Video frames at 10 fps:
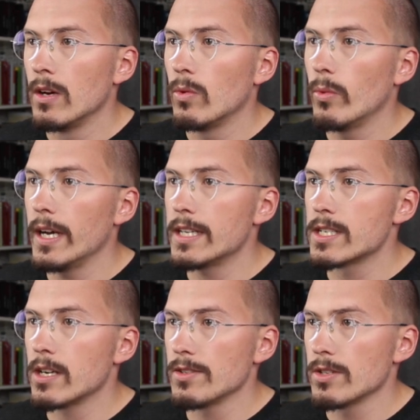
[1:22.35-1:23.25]
which
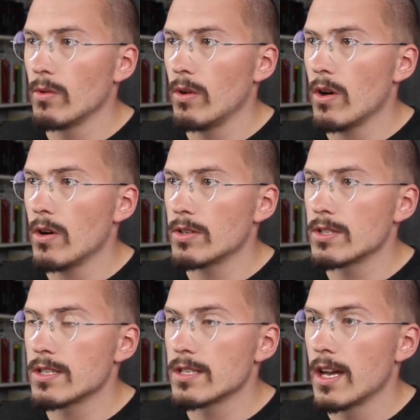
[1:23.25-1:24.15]
console
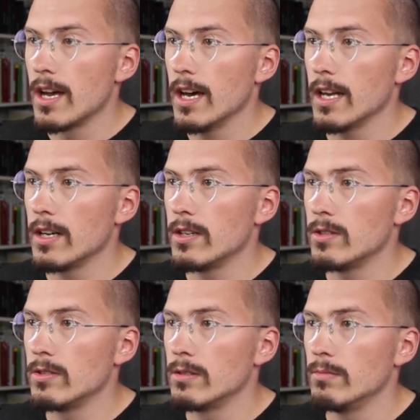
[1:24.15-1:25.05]
logs
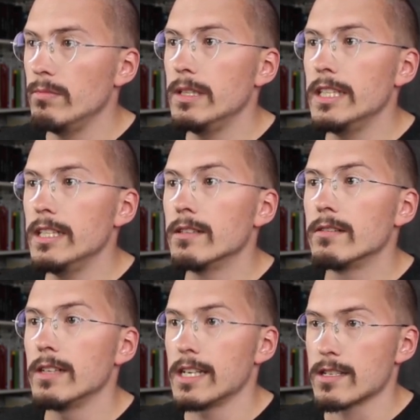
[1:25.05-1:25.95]
hello me
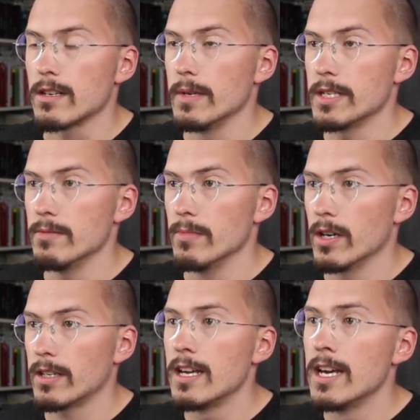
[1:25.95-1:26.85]
exclamation mark,